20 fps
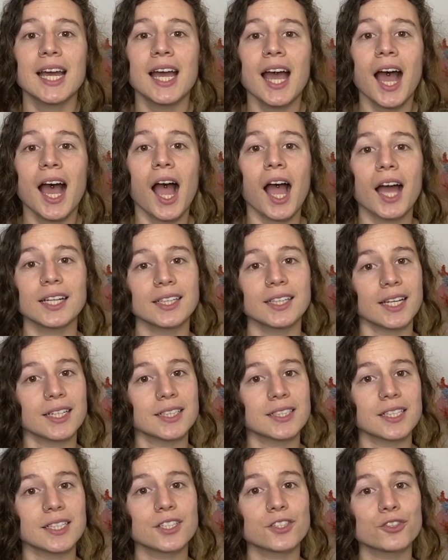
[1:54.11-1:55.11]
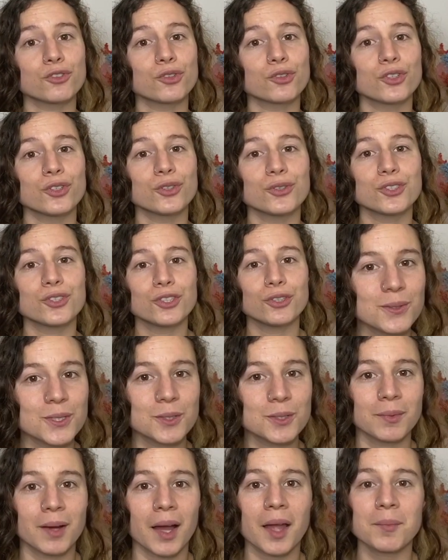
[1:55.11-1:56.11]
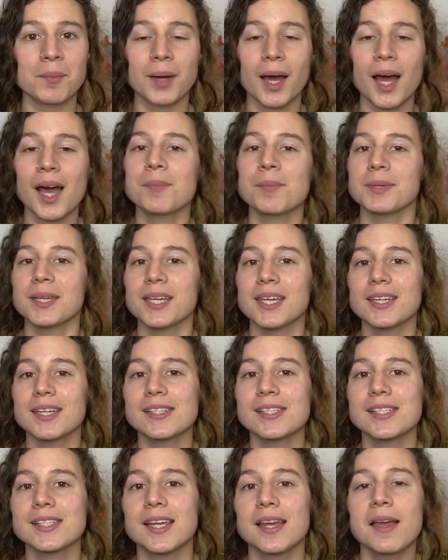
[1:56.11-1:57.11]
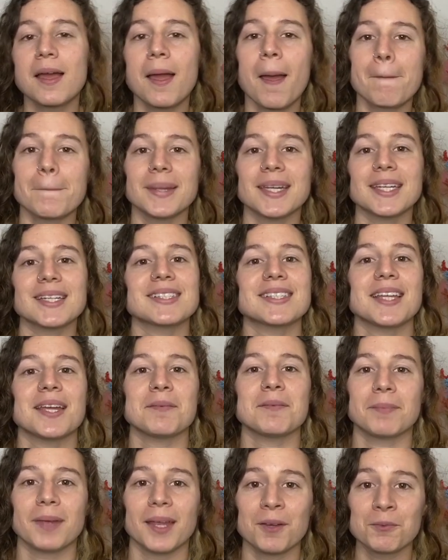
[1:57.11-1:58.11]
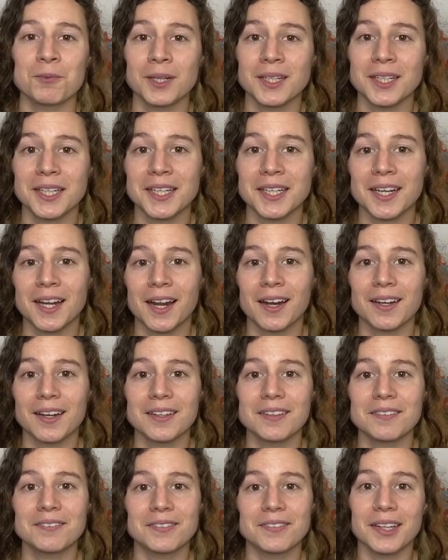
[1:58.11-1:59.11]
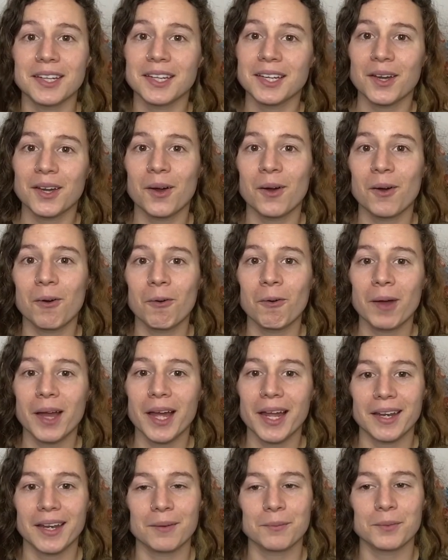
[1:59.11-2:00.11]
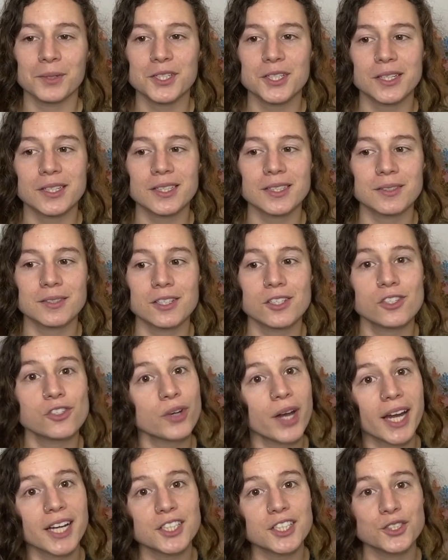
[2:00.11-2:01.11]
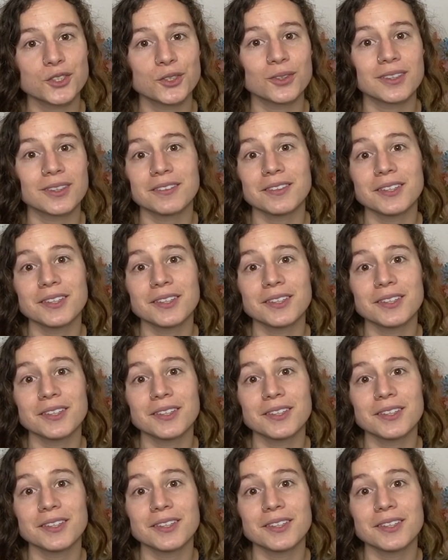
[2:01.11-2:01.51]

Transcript: I'd like to introduce you to my puppies because they may run in and out of the video and it would just distract you if you